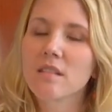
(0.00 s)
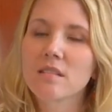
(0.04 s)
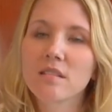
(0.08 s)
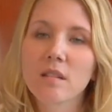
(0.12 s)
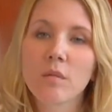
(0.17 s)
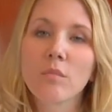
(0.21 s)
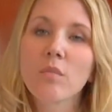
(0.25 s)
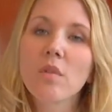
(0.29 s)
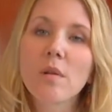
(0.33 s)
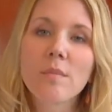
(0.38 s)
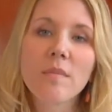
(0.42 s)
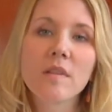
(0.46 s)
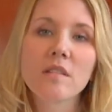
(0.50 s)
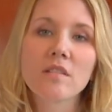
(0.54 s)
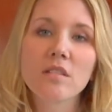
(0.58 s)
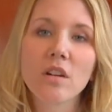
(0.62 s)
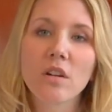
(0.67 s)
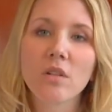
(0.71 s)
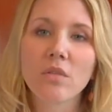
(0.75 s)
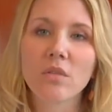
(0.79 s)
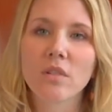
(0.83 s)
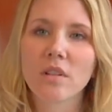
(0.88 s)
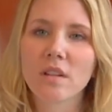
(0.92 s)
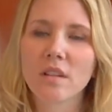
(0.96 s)
Some women
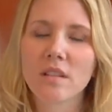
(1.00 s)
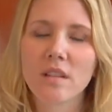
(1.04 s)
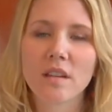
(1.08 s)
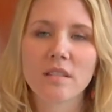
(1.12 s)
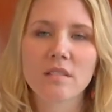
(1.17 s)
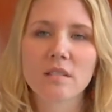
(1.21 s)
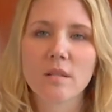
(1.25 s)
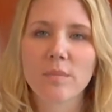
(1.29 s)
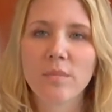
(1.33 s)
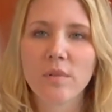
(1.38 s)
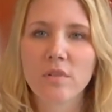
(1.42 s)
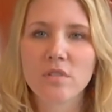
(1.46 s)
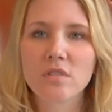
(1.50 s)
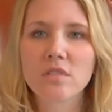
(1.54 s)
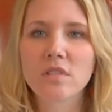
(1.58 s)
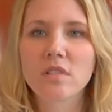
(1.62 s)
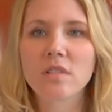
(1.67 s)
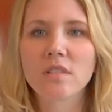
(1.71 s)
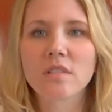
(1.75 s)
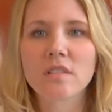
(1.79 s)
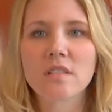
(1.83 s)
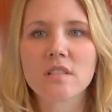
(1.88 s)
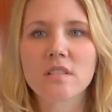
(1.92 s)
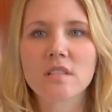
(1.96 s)
don't, and that's a
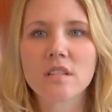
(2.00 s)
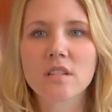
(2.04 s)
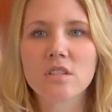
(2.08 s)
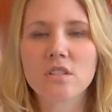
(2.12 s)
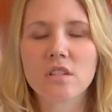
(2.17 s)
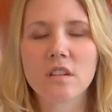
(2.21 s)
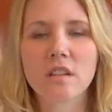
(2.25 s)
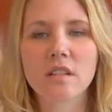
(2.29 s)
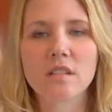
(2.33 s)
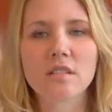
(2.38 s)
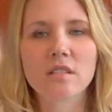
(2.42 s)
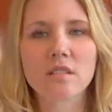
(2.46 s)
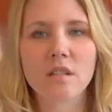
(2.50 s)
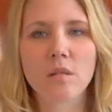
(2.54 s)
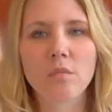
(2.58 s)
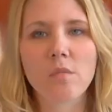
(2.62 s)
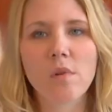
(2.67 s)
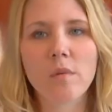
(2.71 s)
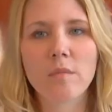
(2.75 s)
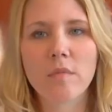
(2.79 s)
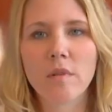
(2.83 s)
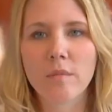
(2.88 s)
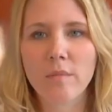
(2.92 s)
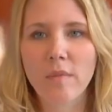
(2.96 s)
personal decision. Some
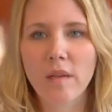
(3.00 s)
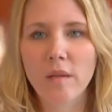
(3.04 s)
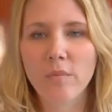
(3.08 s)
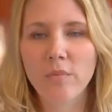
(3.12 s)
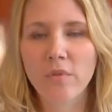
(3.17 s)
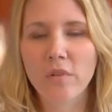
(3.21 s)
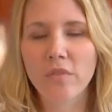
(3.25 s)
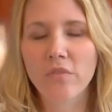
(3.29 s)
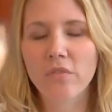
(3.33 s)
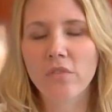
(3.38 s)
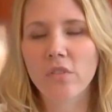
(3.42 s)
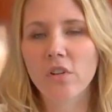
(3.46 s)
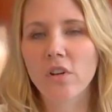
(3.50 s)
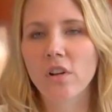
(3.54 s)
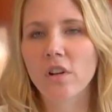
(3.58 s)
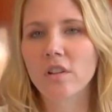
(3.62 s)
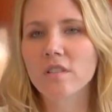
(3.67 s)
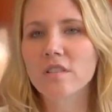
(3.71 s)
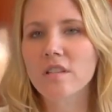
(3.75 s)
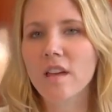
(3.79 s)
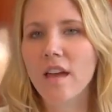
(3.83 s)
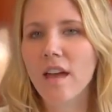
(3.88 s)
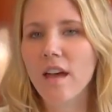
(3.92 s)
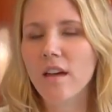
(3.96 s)
women may prefer
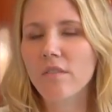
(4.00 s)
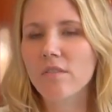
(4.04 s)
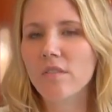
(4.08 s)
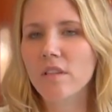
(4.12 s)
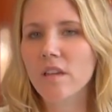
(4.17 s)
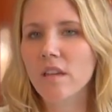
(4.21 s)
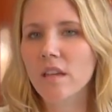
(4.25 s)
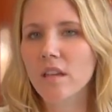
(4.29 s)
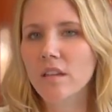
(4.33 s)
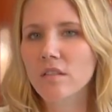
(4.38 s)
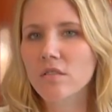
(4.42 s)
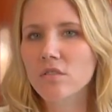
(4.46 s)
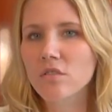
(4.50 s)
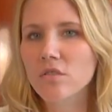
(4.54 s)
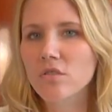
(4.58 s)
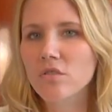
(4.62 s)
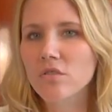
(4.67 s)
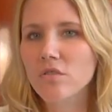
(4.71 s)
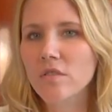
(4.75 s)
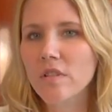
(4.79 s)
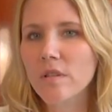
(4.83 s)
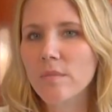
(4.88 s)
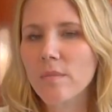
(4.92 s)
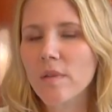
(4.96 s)
to have the cancer
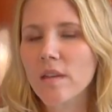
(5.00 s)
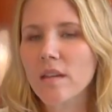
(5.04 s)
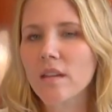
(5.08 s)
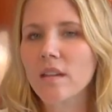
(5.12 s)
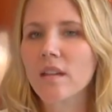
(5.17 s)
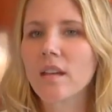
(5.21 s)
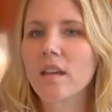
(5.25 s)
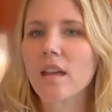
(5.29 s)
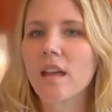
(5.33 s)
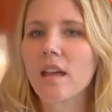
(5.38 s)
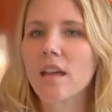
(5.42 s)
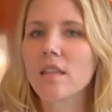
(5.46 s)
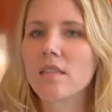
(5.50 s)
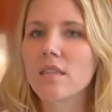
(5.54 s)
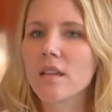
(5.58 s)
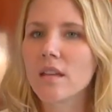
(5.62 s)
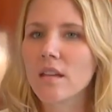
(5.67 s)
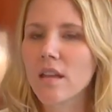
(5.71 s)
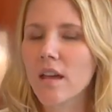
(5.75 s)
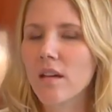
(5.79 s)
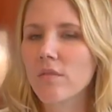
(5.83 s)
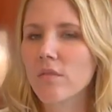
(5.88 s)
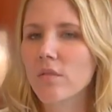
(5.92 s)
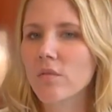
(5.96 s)
treatment and
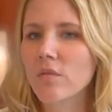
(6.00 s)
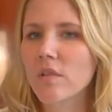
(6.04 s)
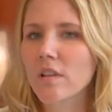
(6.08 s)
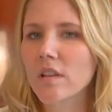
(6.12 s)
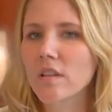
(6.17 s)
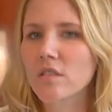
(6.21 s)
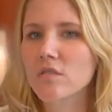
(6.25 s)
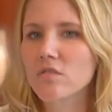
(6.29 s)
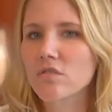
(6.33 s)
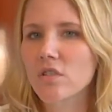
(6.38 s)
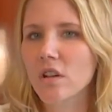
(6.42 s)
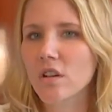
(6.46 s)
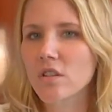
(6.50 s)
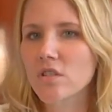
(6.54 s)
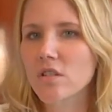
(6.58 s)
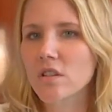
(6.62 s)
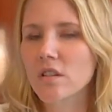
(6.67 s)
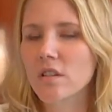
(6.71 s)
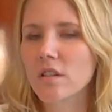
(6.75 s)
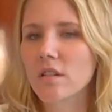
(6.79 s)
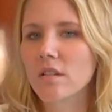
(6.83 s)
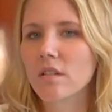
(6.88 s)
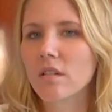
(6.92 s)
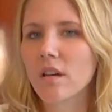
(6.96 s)
then have a
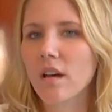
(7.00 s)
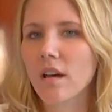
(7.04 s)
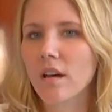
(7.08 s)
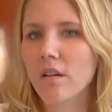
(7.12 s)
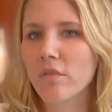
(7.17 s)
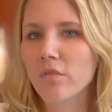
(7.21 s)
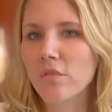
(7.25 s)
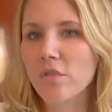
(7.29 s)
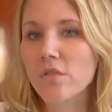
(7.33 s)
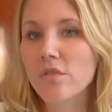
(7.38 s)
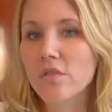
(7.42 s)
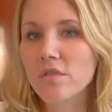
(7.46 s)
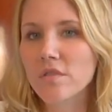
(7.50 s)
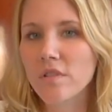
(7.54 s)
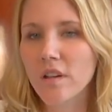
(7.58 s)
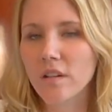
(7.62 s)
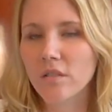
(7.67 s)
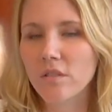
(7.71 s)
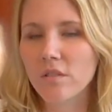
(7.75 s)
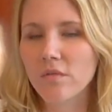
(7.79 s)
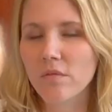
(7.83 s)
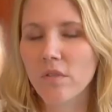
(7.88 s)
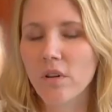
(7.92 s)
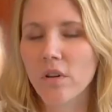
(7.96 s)
reconstruction further
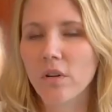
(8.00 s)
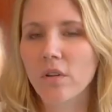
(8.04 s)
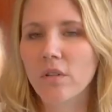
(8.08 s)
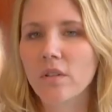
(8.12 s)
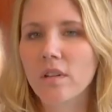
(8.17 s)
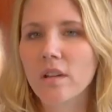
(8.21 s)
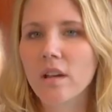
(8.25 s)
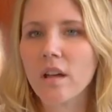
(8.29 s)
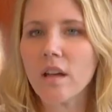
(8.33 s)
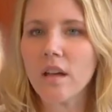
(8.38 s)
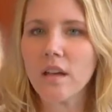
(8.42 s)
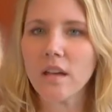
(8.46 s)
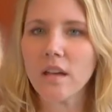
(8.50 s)
down the road.